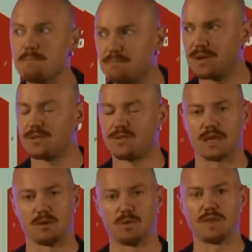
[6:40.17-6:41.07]

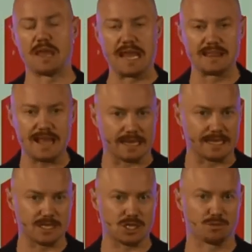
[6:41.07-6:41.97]
empathy within that
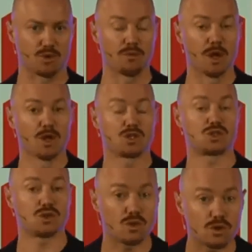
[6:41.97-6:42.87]
leadership group
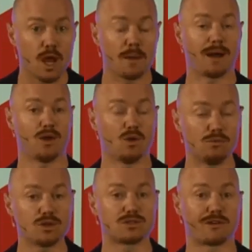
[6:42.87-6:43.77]
soared by
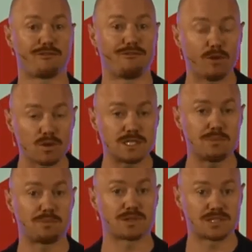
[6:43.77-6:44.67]
almost
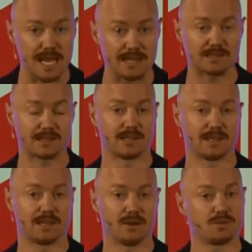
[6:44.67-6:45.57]
40%
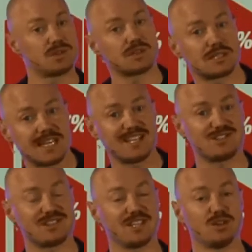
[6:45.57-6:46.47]
which is
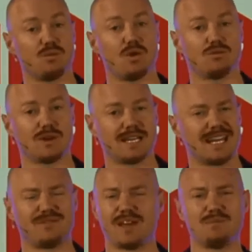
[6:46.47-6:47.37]
essential in the world right
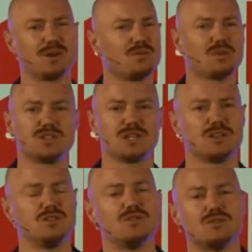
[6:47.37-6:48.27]
now. For anybody
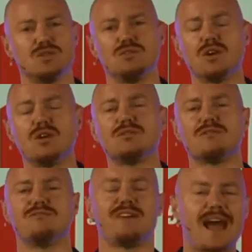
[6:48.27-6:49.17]
watching the news, you know
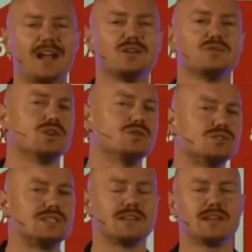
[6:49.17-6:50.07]
the value and the
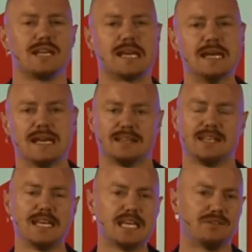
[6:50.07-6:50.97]
utility
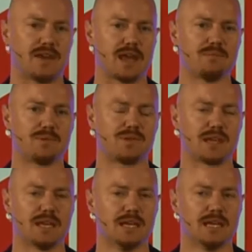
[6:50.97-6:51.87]
and the need for
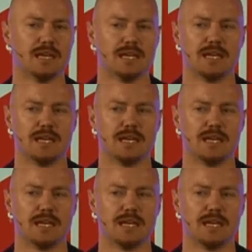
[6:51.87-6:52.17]
empathy